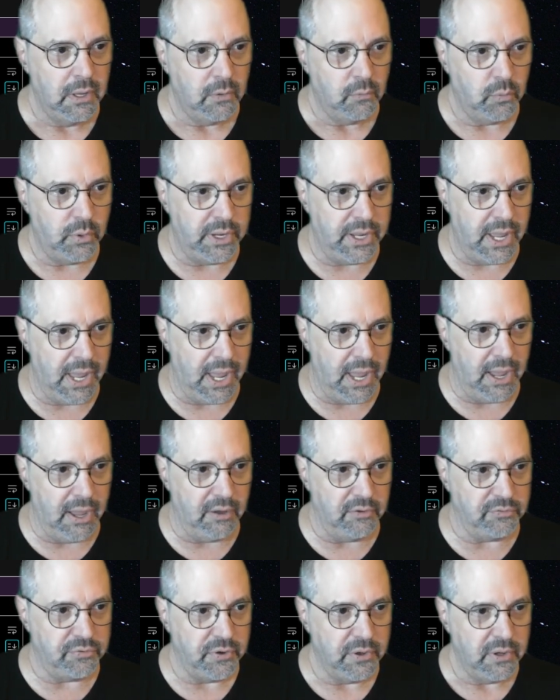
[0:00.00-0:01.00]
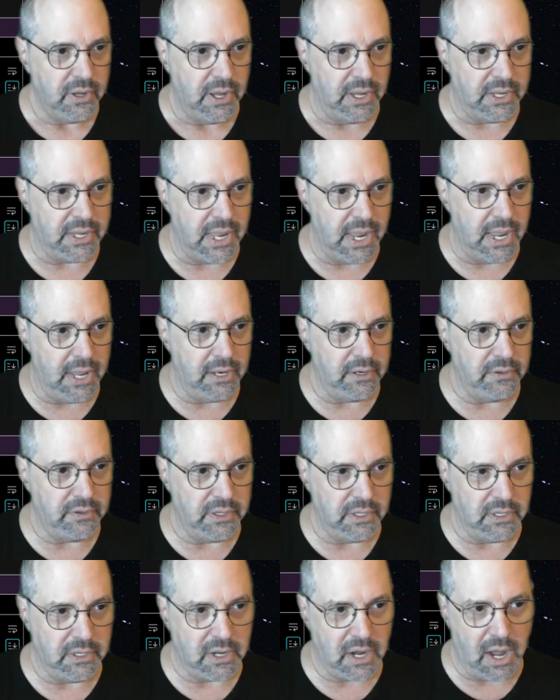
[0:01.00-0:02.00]
We have, again,
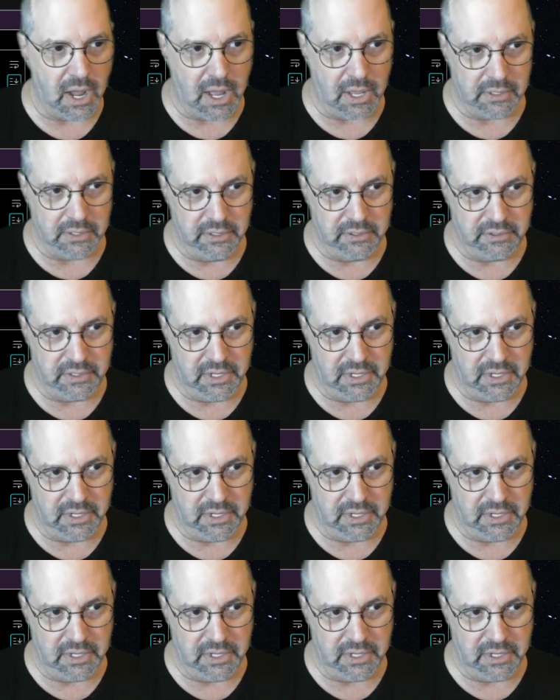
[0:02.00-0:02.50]
the Kotlin